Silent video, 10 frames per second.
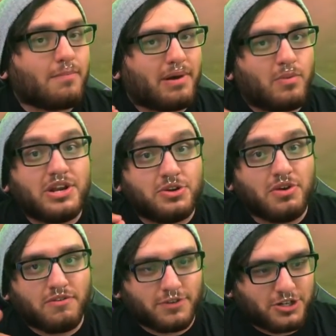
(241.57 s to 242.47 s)
but we do
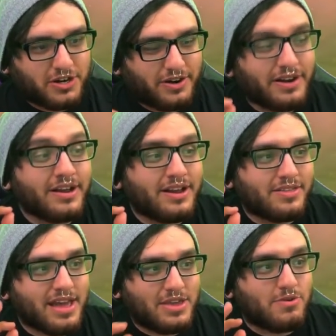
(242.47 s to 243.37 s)
know for sure
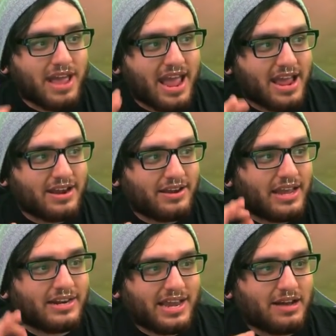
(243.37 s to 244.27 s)
that you can
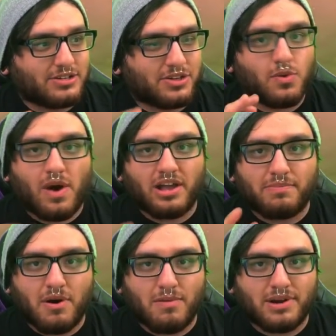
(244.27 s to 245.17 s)
encounter the wild
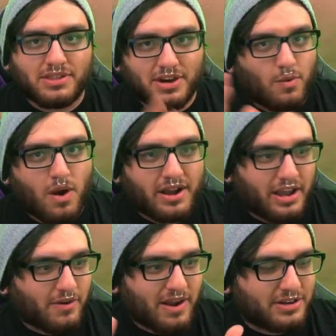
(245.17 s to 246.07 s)
Pokemon that are
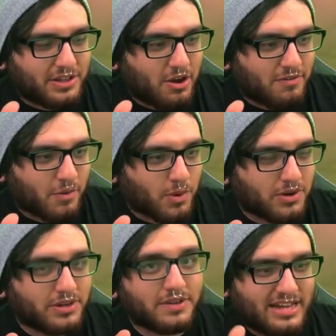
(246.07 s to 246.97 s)
walking around in the
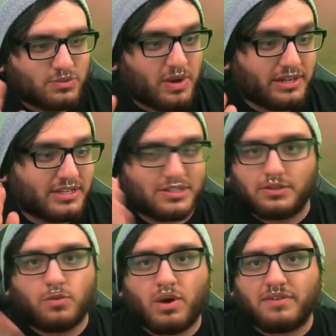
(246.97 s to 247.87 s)
overworld, as well as
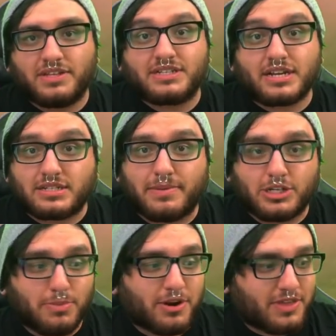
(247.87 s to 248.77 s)
whatever this
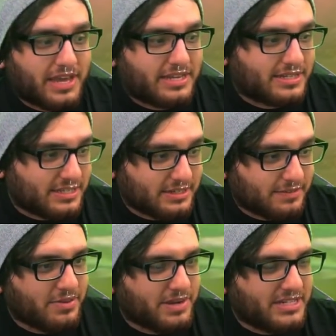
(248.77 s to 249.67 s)
exclamation mark thing is.
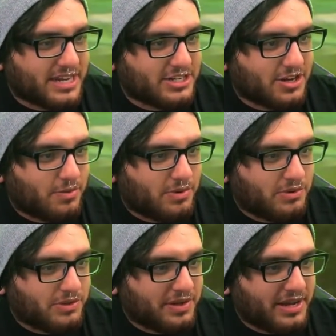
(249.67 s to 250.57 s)
Either way, he's catching a Wooloo